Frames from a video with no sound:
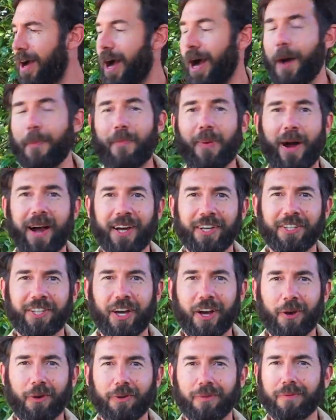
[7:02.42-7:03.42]
a pine
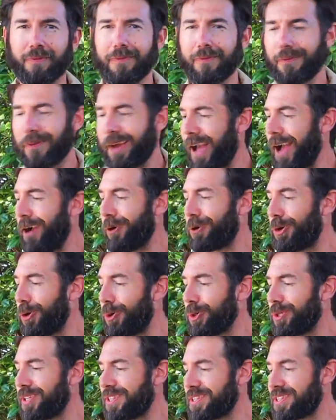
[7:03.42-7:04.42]
cone. How
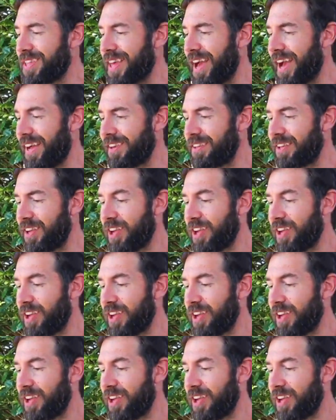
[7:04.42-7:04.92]
cool is that?